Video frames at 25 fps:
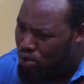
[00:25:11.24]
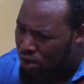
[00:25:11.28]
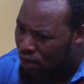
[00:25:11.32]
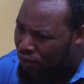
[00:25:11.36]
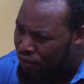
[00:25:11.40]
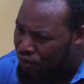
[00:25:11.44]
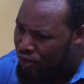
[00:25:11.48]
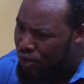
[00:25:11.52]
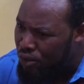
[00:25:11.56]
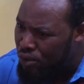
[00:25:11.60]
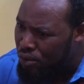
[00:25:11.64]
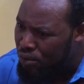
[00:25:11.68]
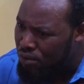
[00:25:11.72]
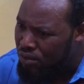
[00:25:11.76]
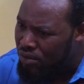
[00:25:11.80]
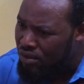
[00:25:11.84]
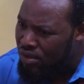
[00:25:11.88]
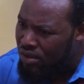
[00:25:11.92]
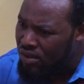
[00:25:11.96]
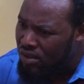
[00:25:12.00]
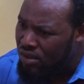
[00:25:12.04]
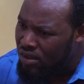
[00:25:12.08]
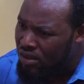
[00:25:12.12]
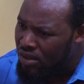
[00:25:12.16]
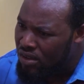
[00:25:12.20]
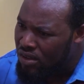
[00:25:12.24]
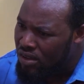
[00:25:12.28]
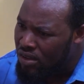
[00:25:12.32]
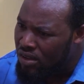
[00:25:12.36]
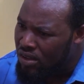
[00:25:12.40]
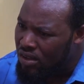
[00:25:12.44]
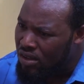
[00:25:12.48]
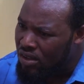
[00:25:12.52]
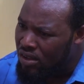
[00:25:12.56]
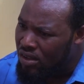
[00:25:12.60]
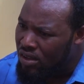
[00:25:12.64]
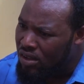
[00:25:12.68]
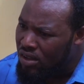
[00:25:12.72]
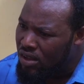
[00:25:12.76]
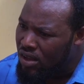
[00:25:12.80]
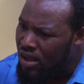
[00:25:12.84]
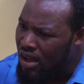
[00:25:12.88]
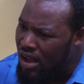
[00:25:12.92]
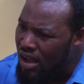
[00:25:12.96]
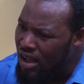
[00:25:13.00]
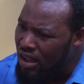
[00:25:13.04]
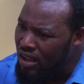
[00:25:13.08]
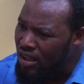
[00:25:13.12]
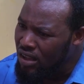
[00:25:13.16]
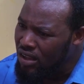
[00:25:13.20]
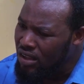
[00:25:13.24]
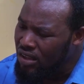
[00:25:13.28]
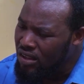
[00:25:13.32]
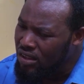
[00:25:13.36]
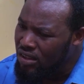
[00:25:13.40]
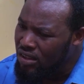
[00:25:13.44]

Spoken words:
good of you. Eh?